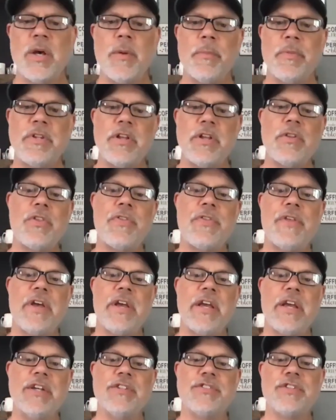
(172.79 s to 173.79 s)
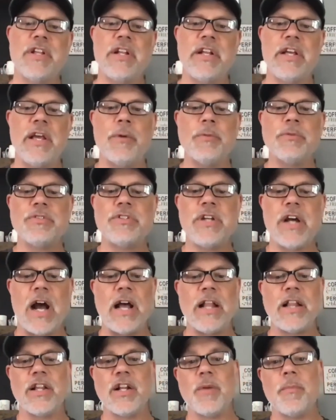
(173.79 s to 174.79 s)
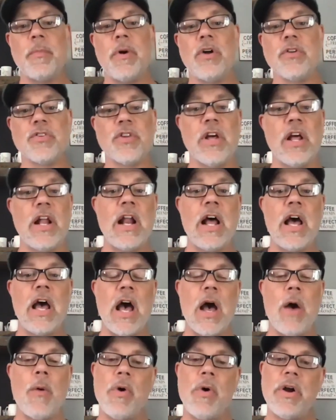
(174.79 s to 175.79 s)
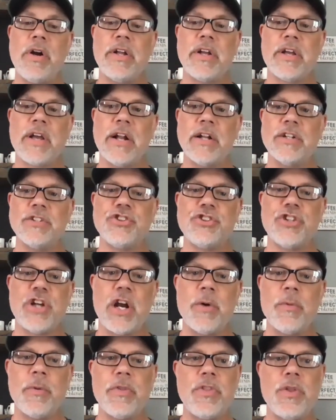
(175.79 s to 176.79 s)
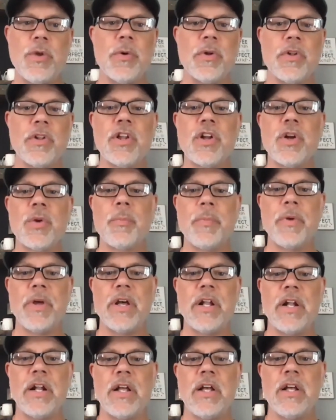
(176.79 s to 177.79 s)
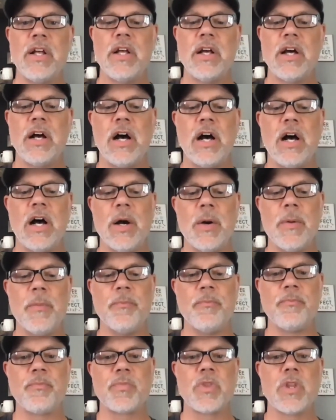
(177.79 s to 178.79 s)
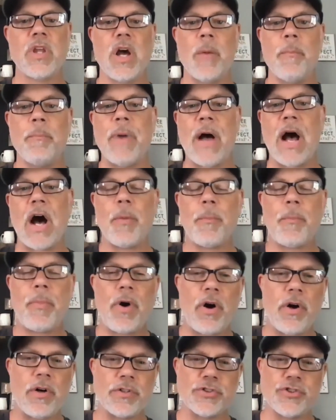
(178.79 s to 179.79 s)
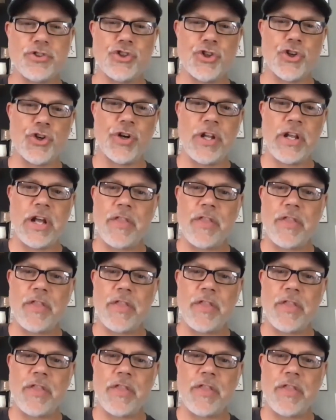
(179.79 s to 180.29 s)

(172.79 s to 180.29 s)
But the other thing is that it was the island of Malta. And I, I wanted to kind of share with you a little bit um, about Paul's journey.